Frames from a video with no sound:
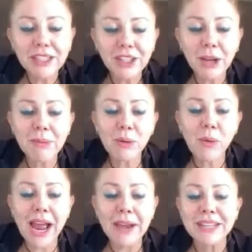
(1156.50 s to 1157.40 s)
Number
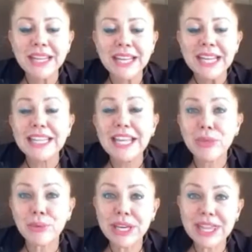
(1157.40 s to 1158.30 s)
one, the
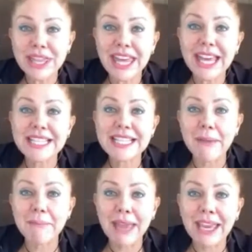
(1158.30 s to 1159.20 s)
three things
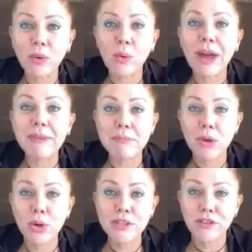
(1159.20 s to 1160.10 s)
that men want the
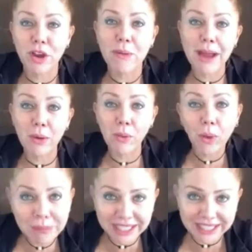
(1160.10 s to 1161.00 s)
most from a
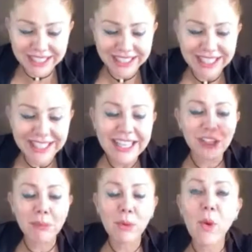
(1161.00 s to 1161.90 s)
woman.
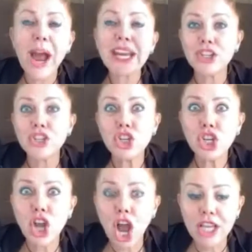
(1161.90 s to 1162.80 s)
Number one,
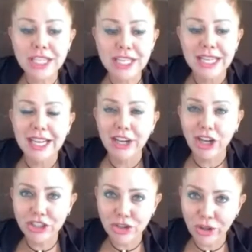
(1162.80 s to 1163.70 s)
do not
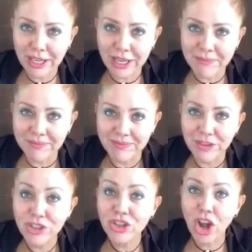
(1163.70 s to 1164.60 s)
control him.
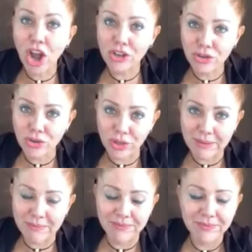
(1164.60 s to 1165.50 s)
Do not control
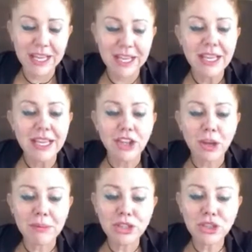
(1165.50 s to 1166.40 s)
him.
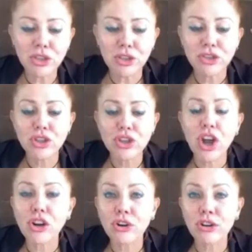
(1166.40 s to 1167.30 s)
Number two, do
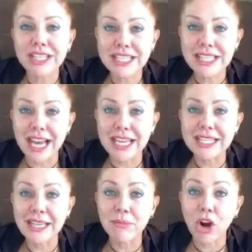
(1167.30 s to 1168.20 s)
not
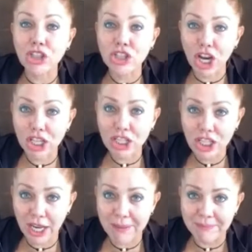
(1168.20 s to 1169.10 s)
criticize him or
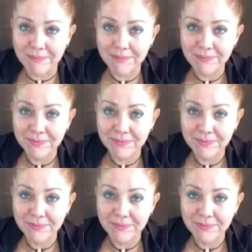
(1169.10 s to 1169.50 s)
judge him.